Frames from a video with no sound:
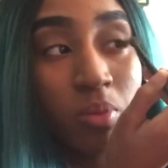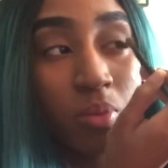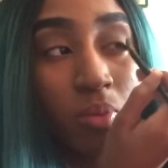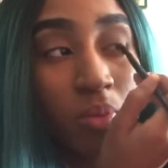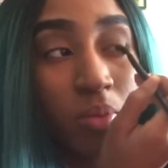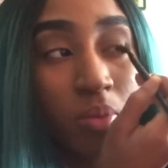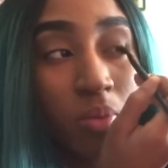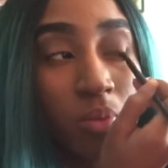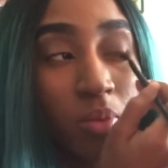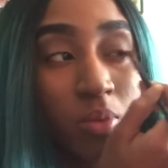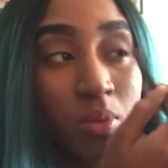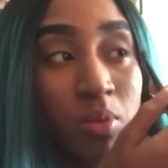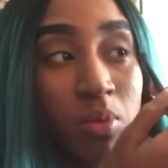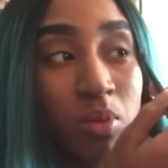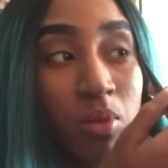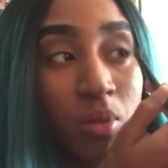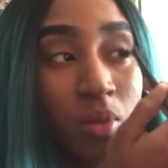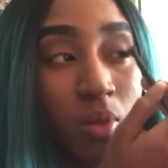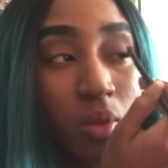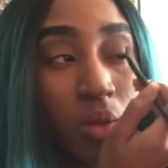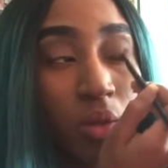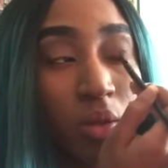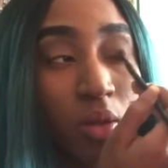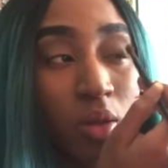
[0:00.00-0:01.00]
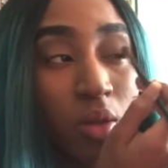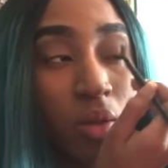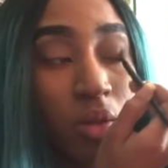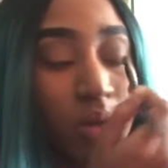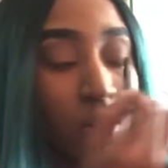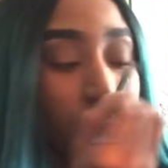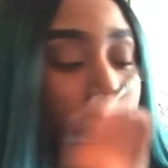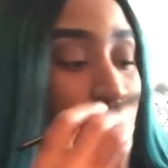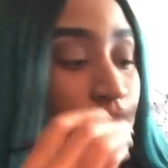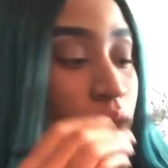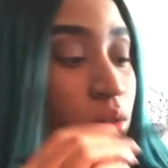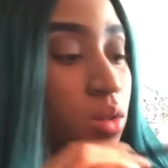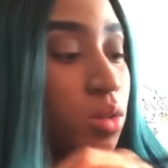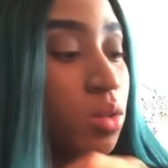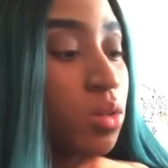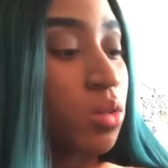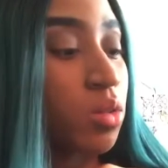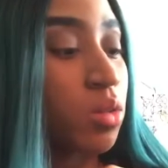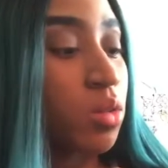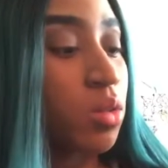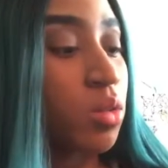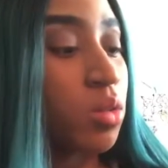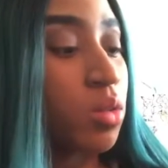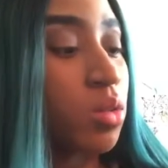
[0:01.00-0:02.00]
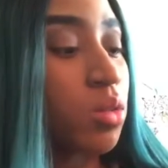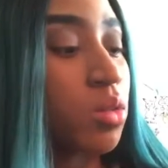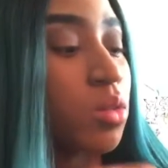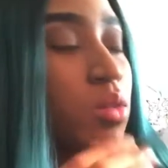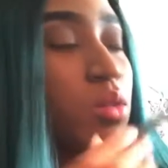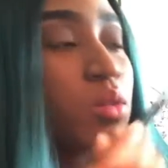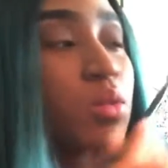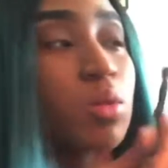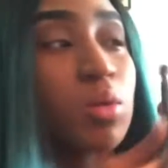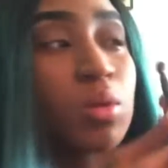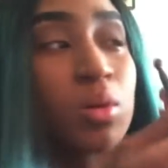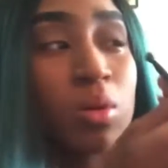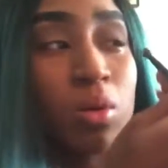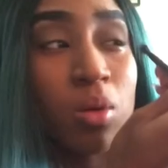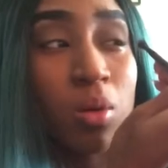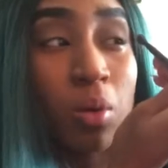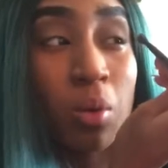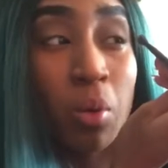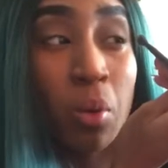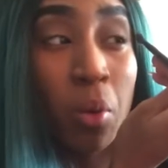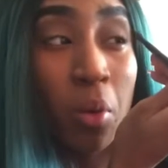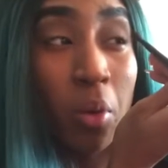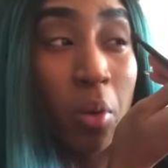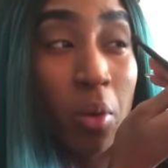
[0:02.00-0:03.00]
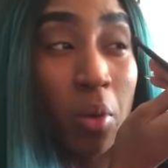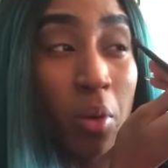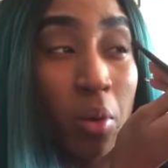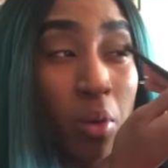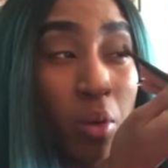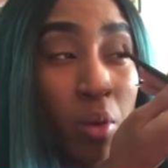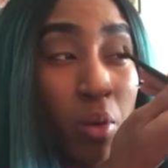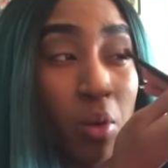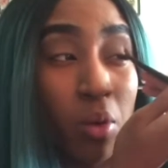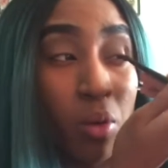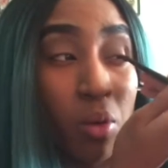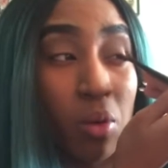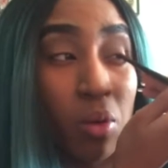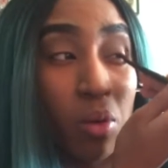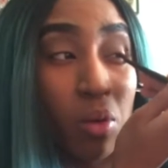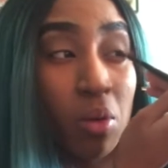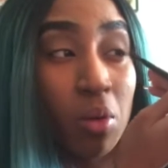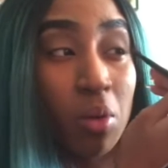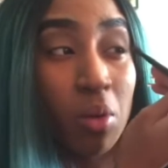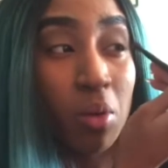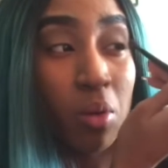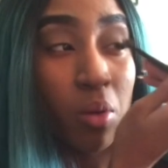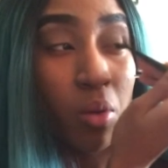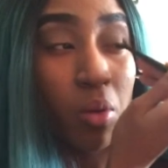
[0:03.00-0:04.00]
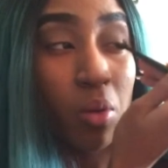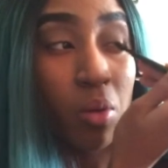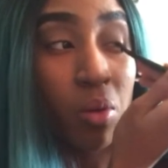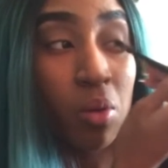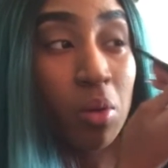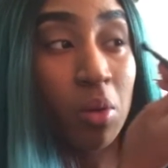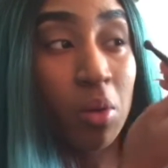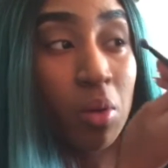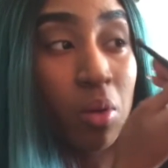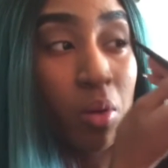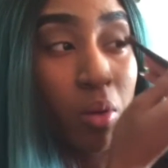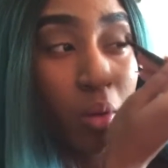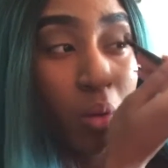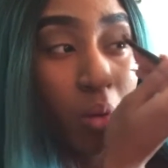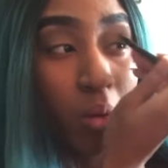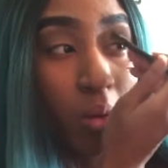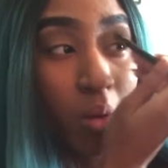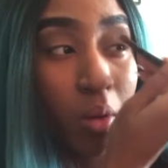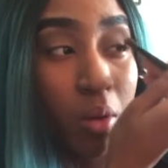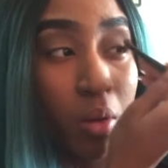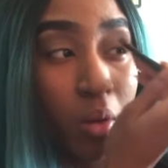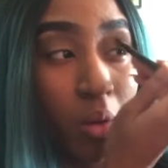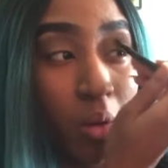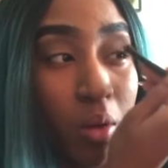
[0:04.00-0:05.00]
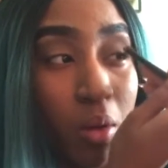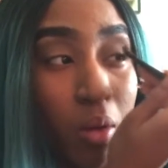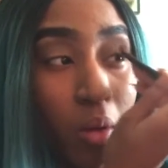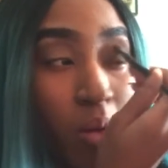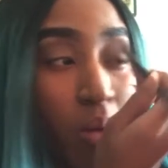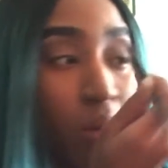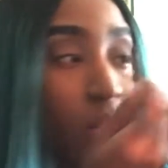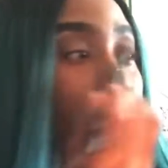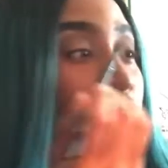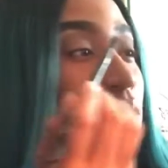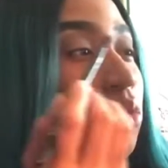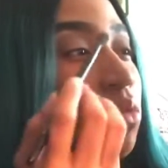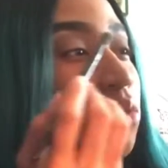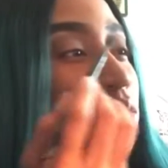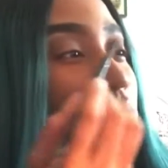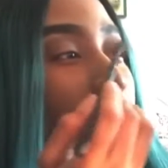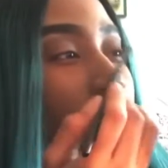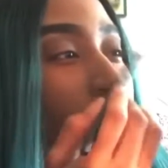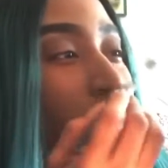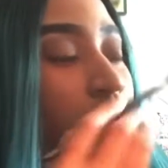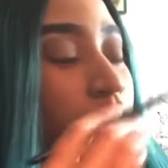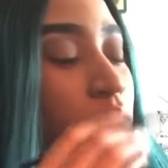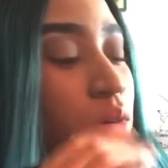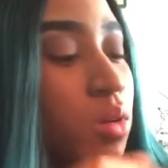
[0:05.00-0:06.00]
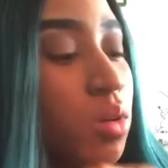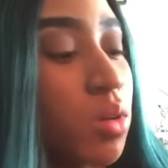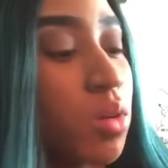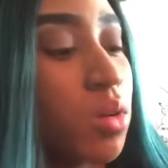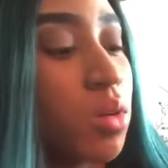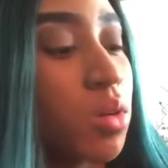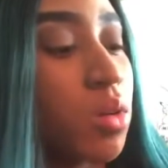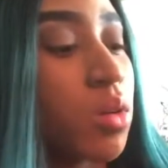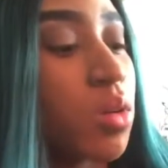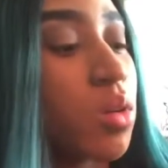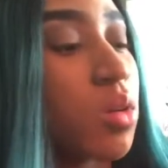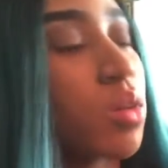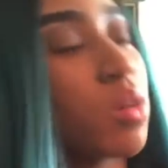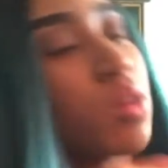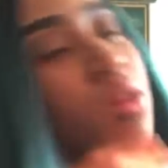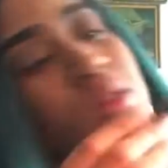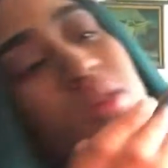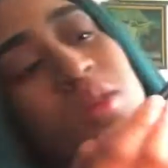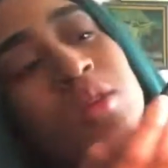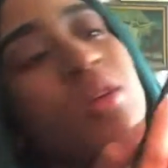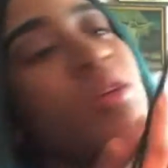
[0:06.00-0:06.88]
(silence)